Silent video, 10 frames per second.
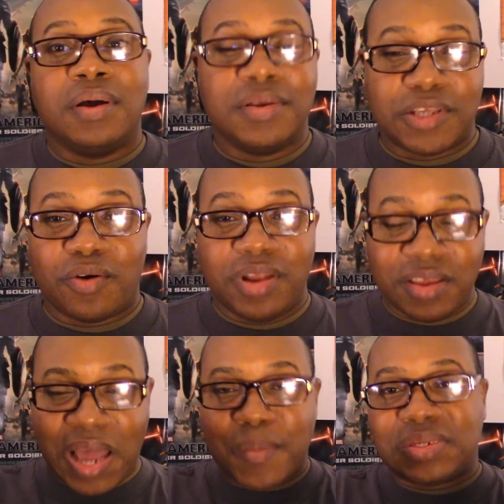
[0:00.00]
So leave
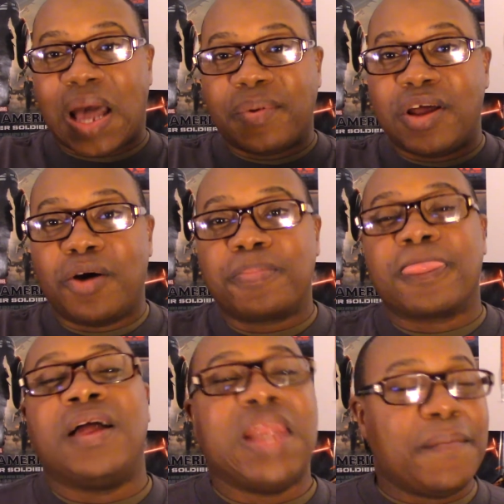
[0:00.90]
your comments down below.
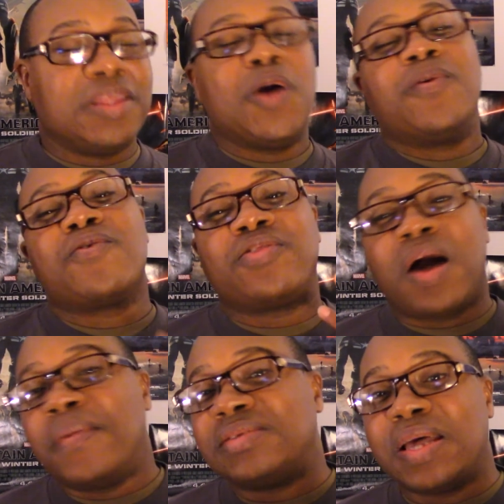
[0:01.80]
Let me know what you thought
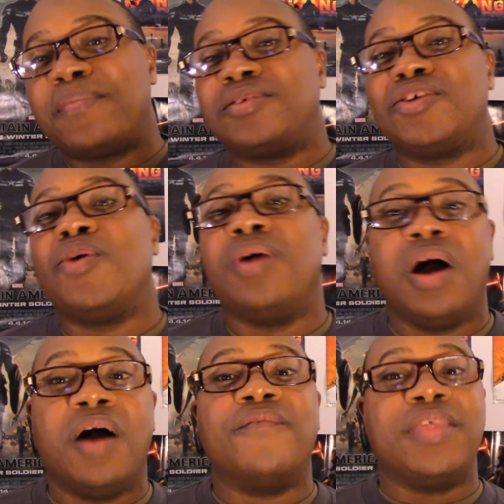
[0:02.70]
about this episode
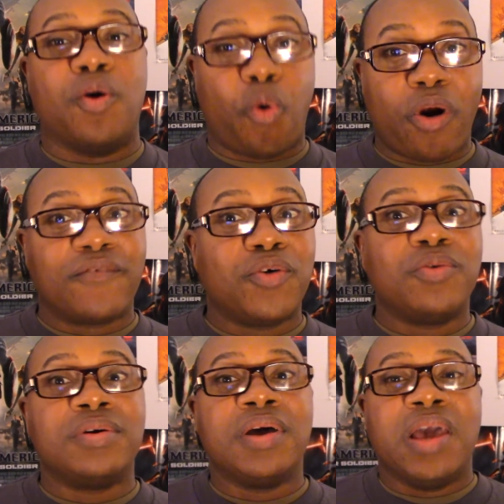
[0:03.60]
of The
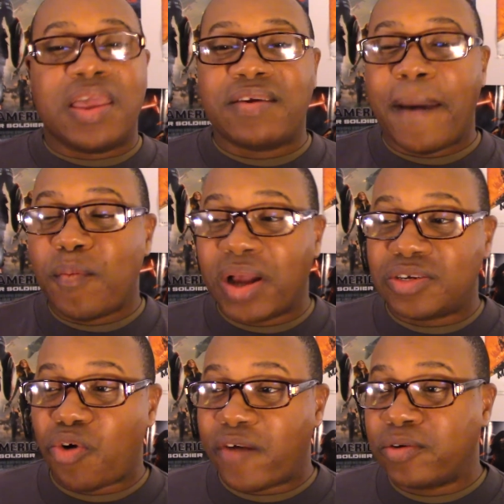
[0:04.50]
Orville. If you haven't watched The
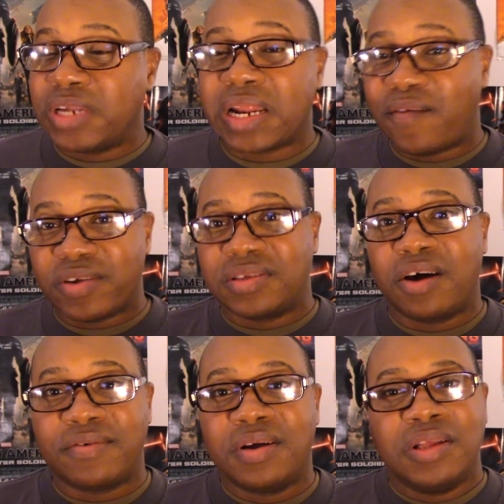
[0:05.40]
Orville, check it out for
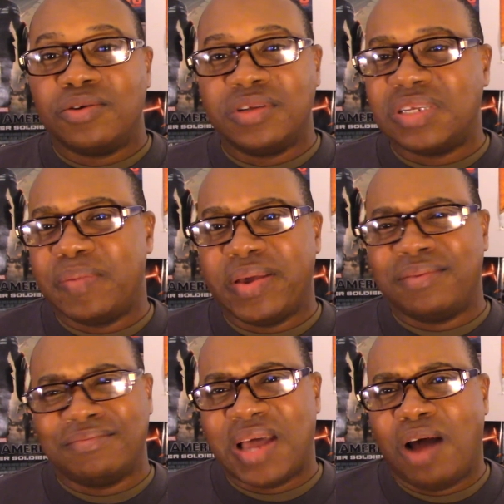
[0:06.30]
yourself. Listen to me.
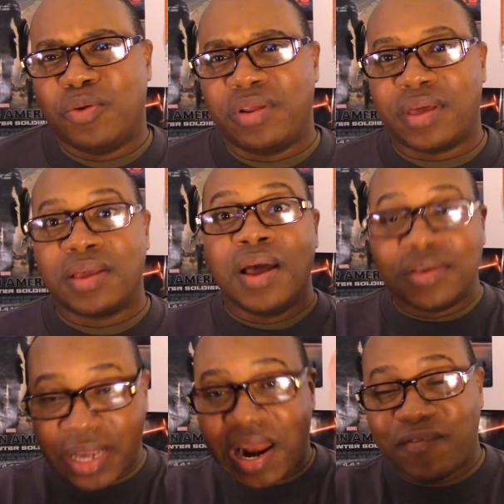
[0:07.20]
I don't know anything.
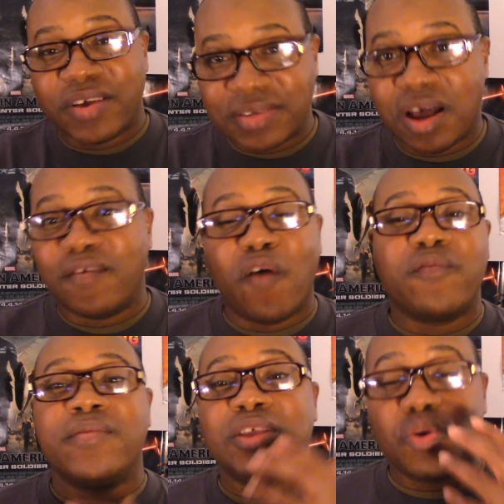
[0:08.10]
Check it out for yourself.
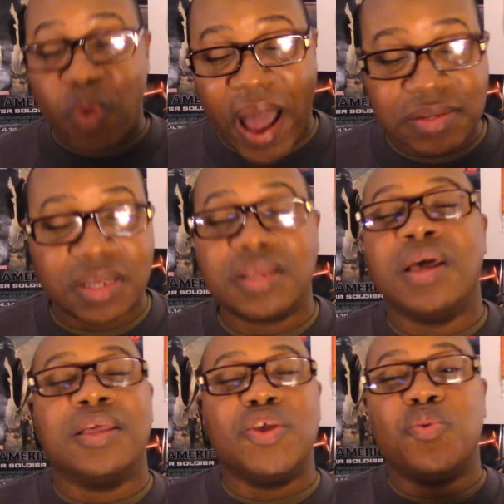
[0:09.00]
Hopefully when you watch it,
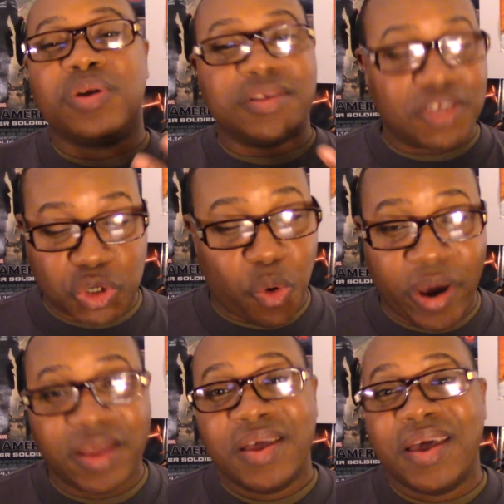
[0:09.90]
you will enjoy
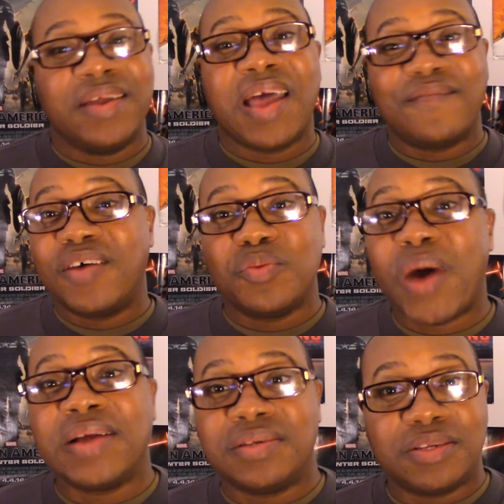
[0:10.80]
it and have fun
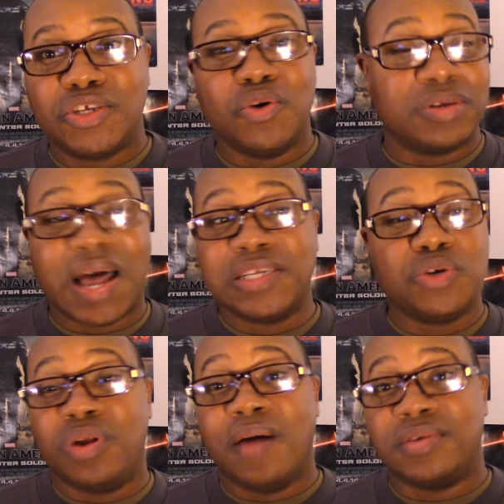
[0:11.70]
watching it too. Because I
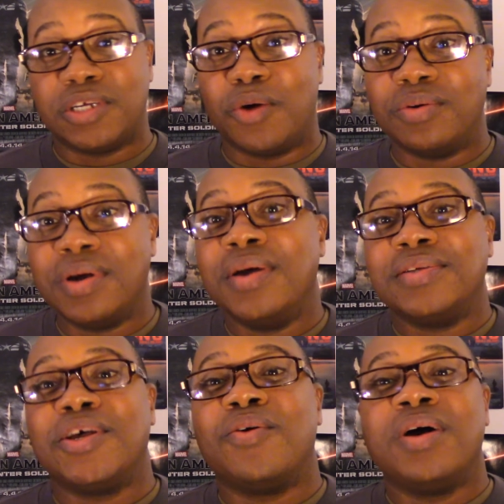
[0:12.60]
sure love the show.
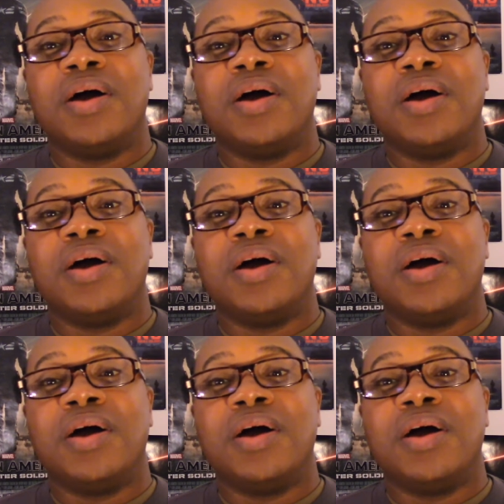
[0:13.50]
So